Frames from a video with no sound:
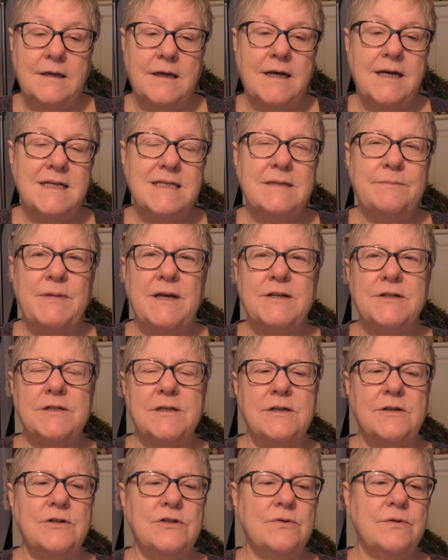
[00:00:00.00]
I
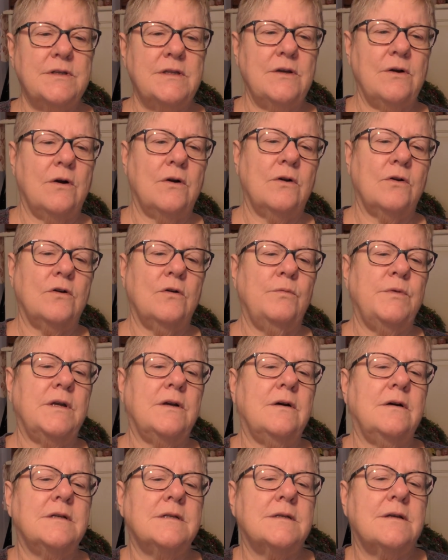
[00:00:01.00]
especially enjoy the article
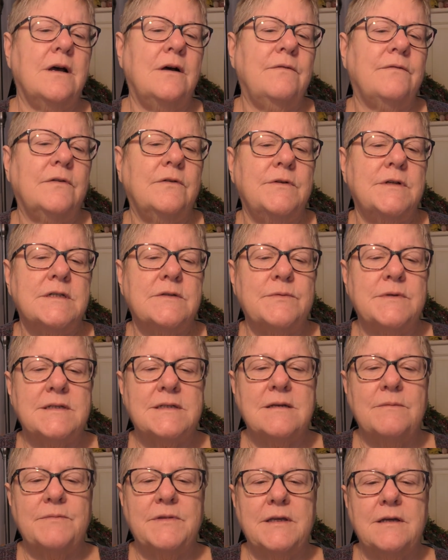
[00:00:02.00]
because confluence was
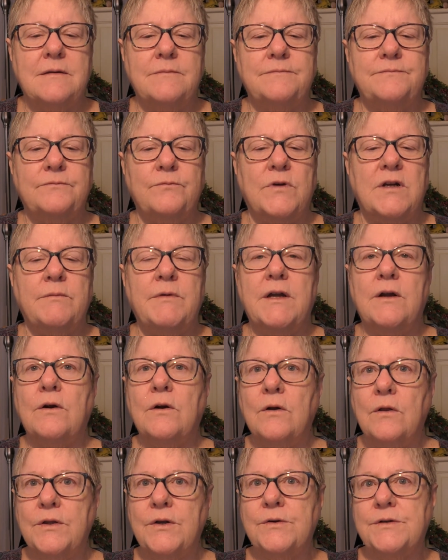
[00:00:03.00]
something one of my
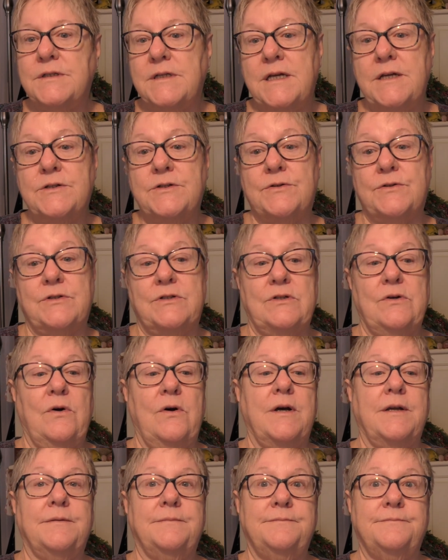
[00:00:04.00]
earlier teachers
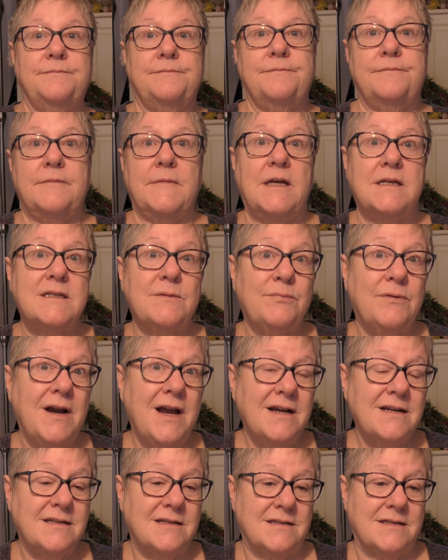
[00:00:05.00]
taught as a
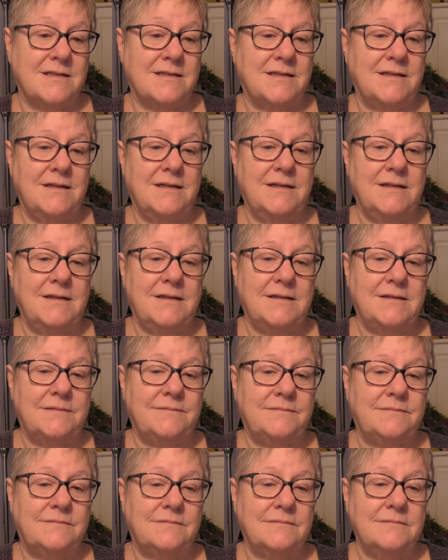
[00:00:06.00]
practice.
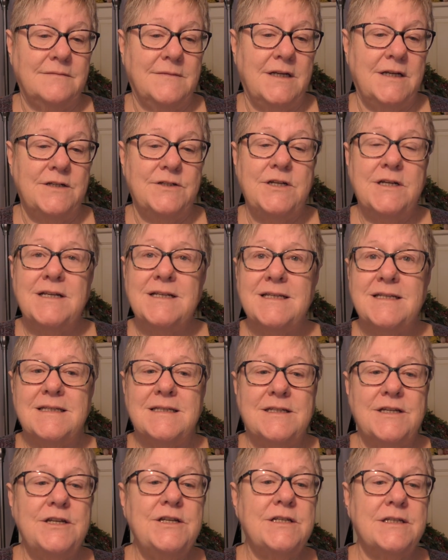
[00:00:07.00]
She, can,
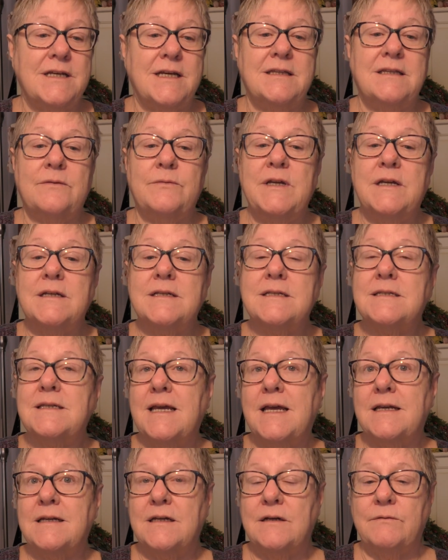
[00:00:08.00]
she said that we can
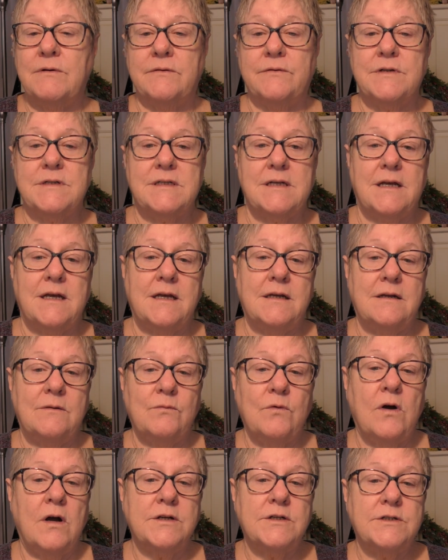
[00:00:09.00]
stand at a riverside and
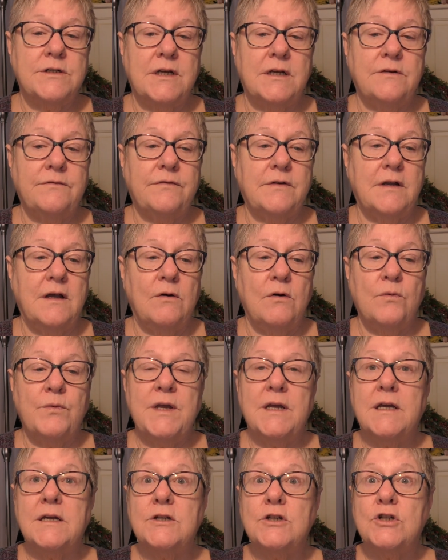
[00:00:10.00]
watch it flow, or we
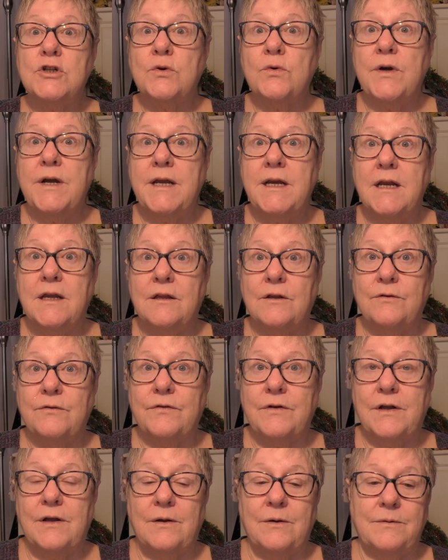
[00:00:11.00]
can join the
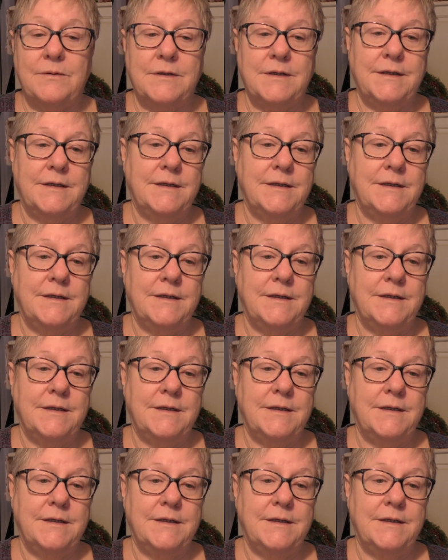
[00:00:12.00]
flow